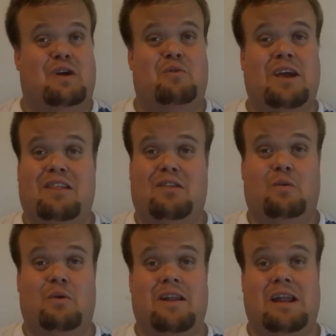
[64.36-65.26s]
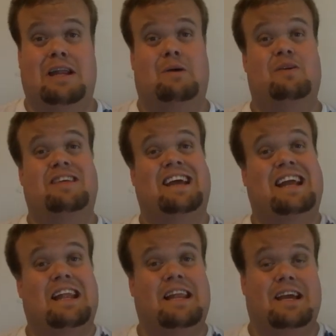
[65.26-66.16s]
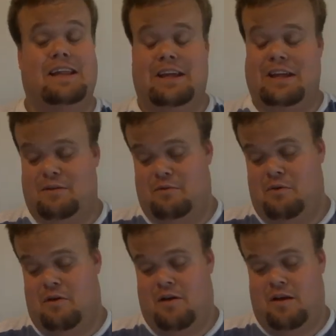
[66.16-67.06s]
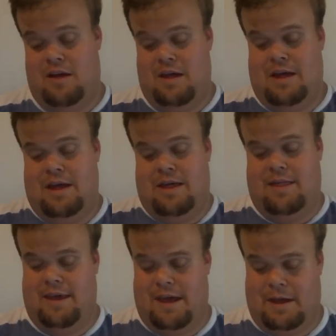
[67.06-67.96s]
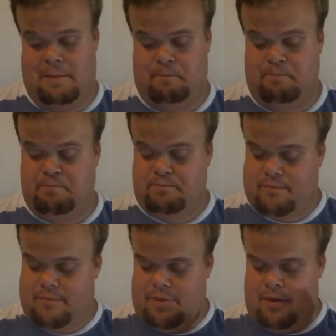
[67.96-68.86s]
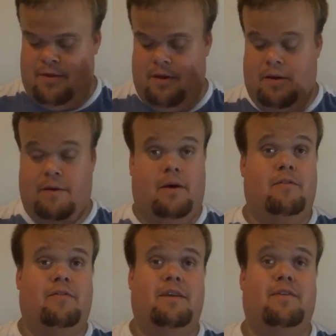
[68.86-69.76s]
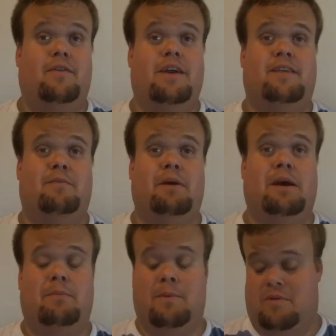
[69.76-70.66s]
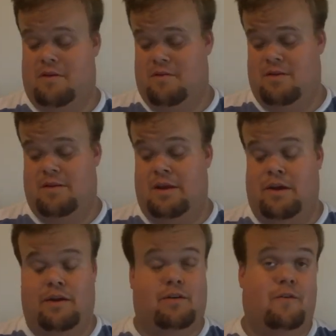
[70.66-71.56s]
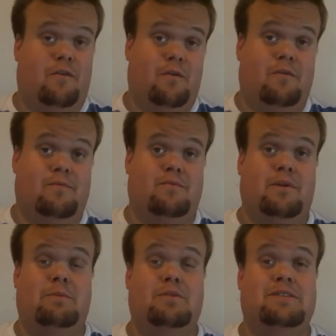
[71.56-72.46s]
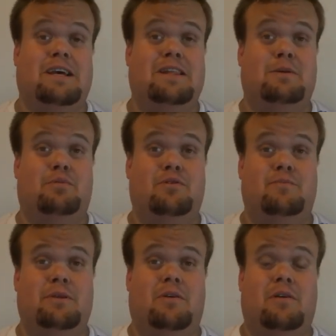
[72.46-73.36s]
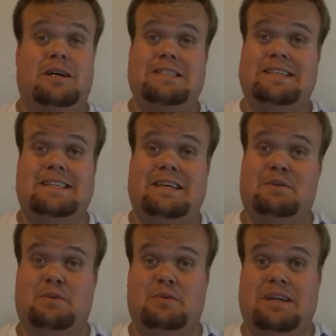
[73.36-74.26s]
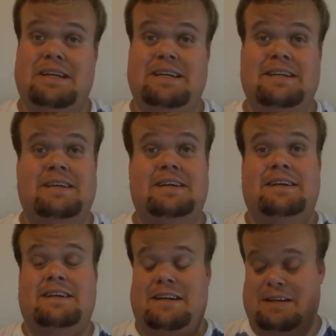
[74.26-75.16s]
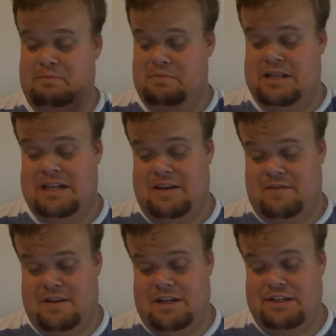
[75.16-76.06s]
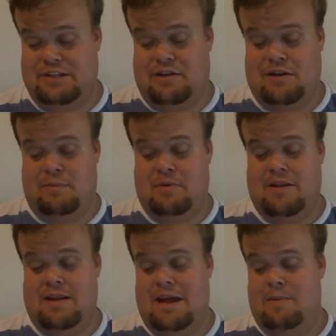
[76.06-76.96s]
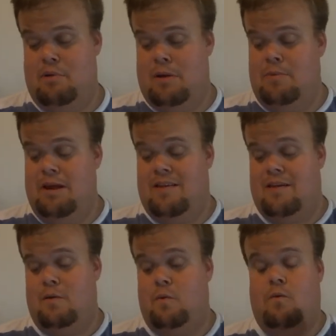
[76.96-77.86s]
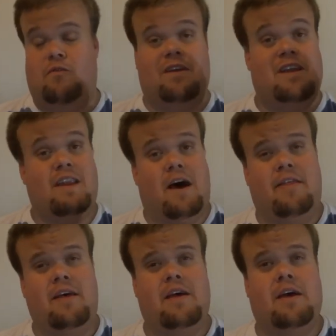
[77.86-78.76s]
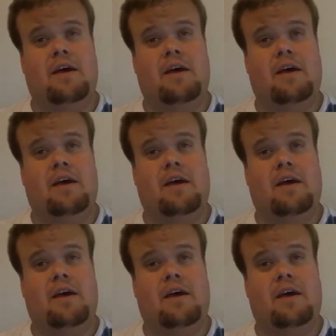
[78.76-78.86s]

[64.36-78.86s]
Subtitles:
Reds to win and I was clearly wrong there. So hopefully the Reds can pick up themselves, and good for Rebels. They proved me wrong. I said they were weak, but they definitely showed up on the day. Brumbies, Sunwolves, another